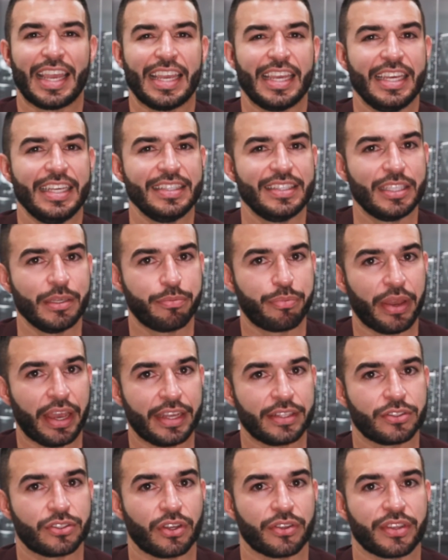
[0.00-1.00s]
It
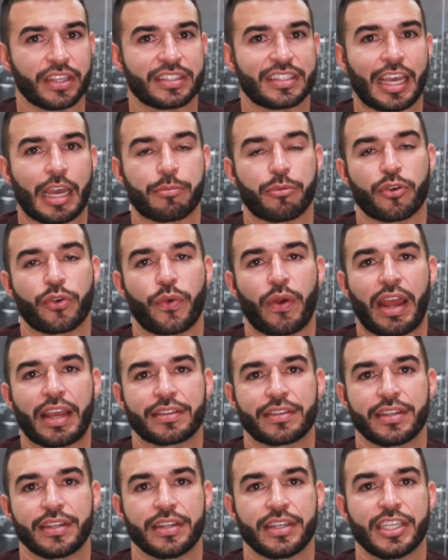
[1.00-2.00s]
depends on the type of crack
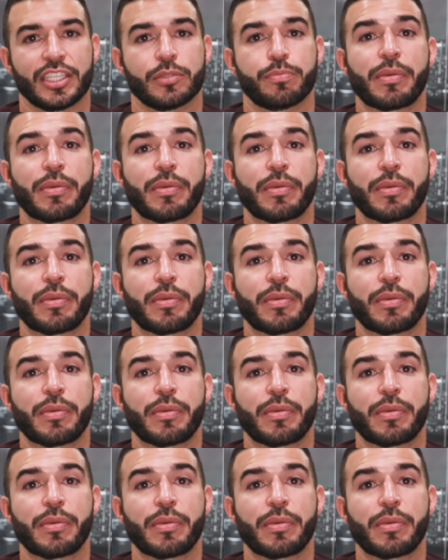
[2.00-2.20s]
that it is.